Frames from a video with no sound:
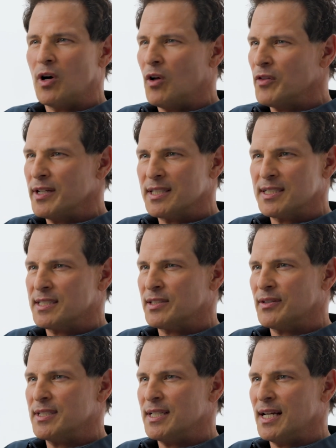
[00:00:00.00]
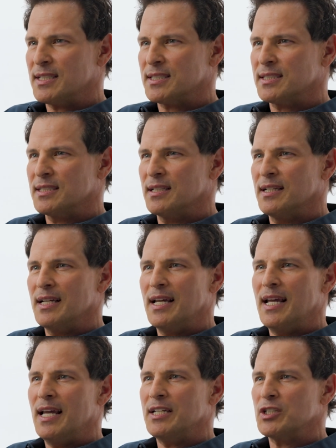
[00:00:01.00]
all the necessary tests,
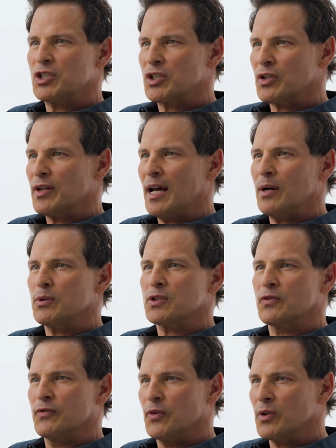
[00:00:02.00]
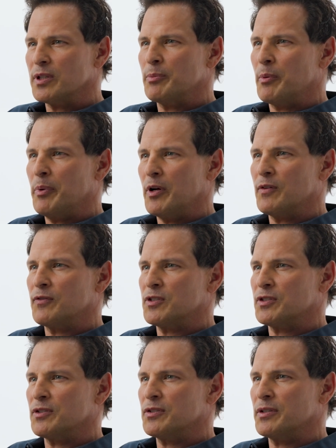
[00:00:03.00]
and ensured I was fully prepared for
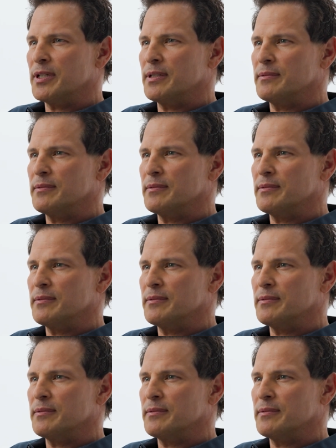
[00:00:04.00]
surgery.